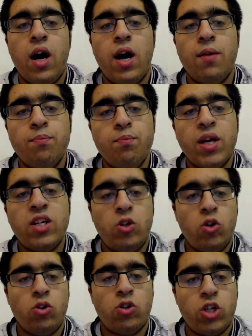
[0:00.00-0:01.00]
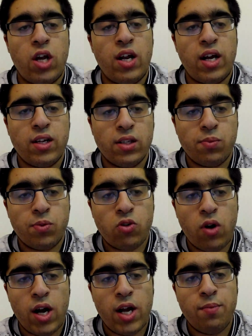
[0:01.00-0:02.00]
Make sure to share, like, and
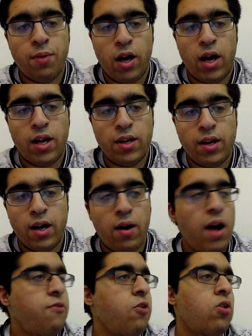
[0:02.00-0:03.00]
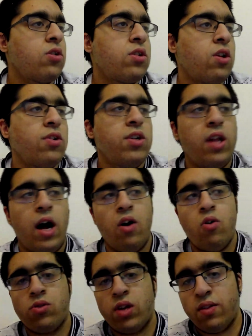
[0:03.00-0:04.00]
subscribe. And I forgot to tell you that I
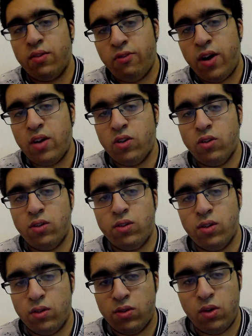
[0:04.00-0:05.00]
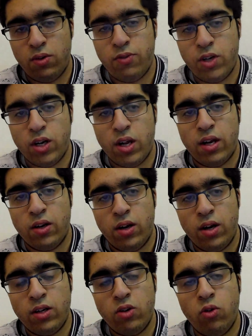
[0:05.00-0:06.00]
also have the fan on, so sorry if you could hear
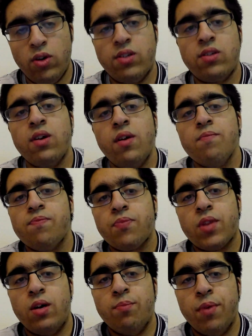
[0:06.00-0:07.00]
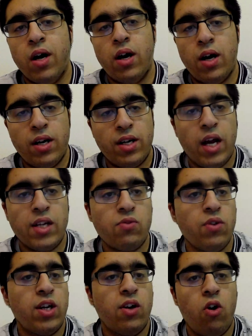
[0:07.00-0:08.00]
any noise, but it's
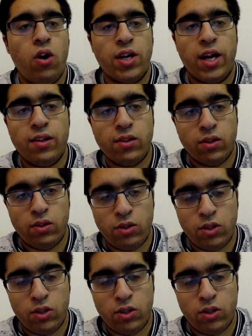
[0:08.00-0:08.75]
really hot again, so